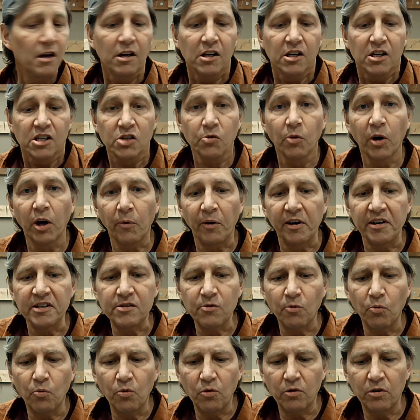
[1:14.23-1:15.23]
So anyways,
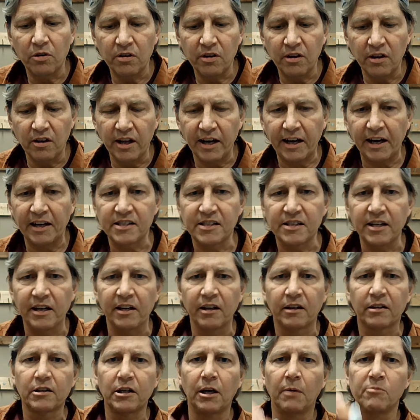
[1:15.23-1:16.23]
like I said,
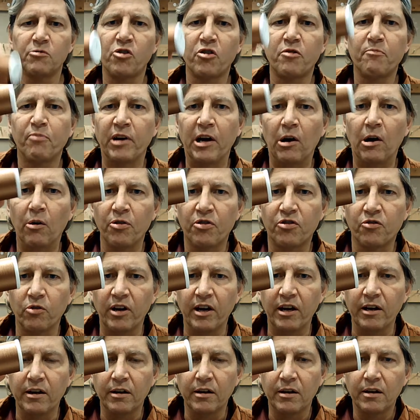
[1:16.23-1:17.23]
it comes with brown
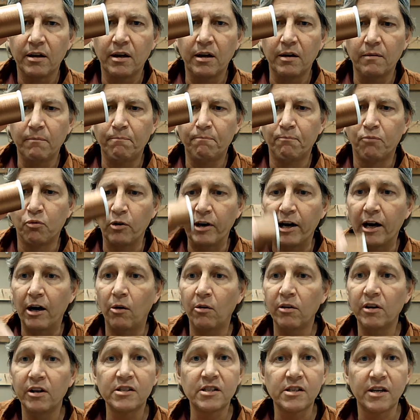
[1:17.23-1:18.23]
thread, and
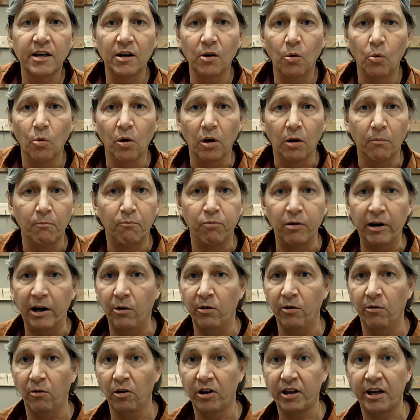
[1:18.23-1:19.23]
brown is going to work.
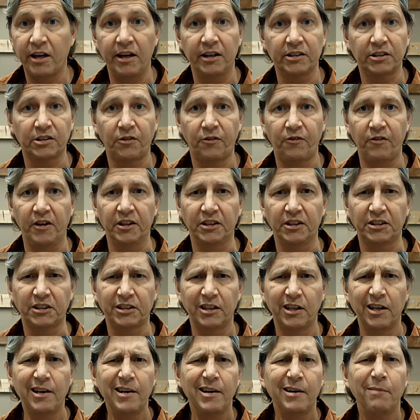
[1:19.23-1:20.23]
Brown will catch fish,
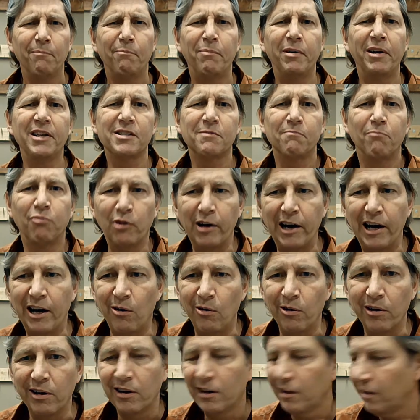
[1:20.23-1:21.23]
but it's
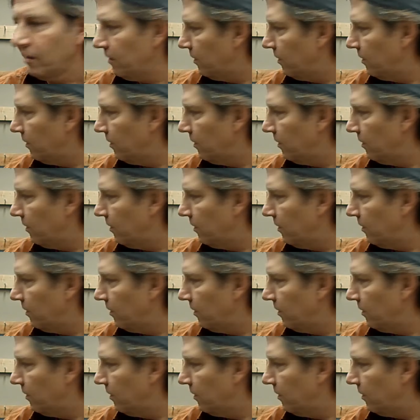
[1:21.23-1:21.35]
brown.